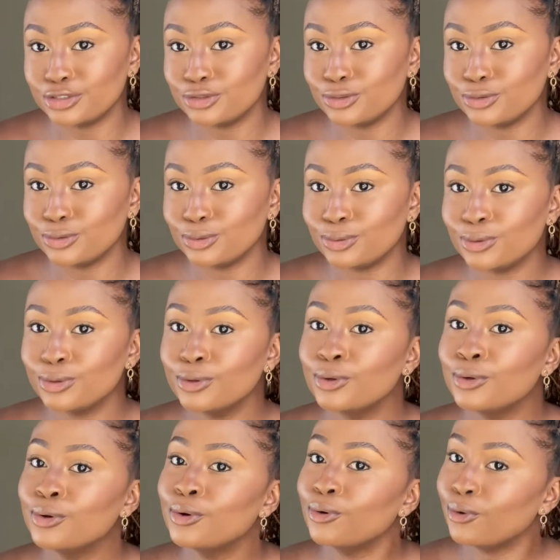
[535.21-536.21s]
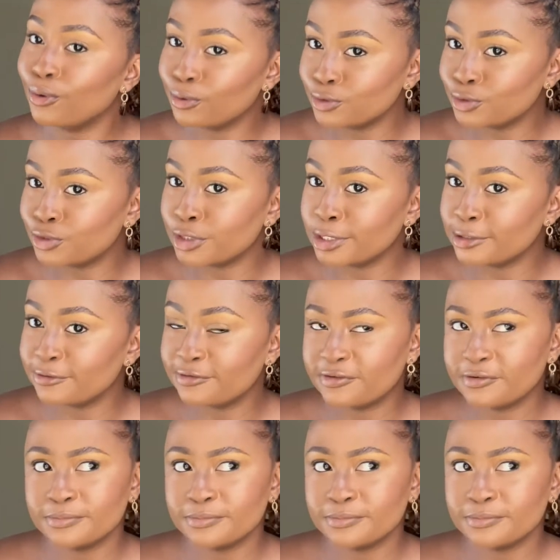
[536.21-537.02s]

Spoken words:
to Gold Reef.